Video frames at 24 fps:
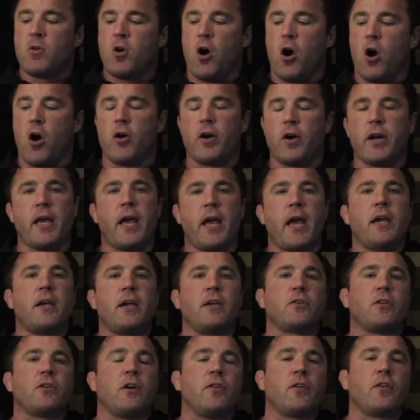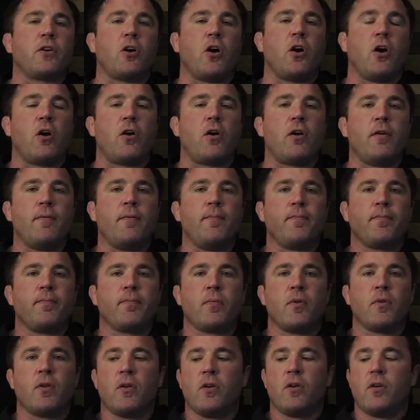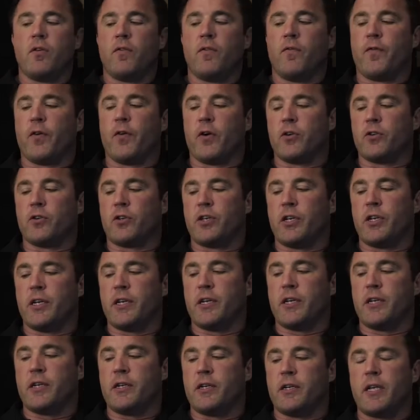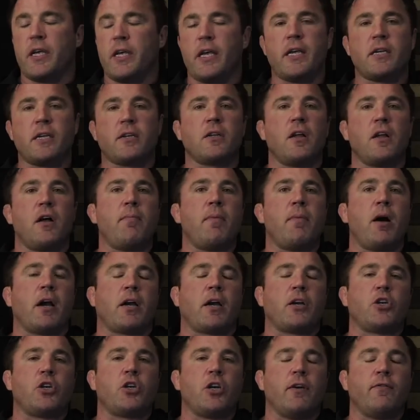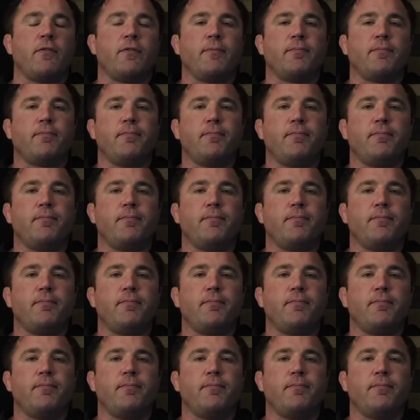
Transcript: R D A is on the card versus Islam Makhachev.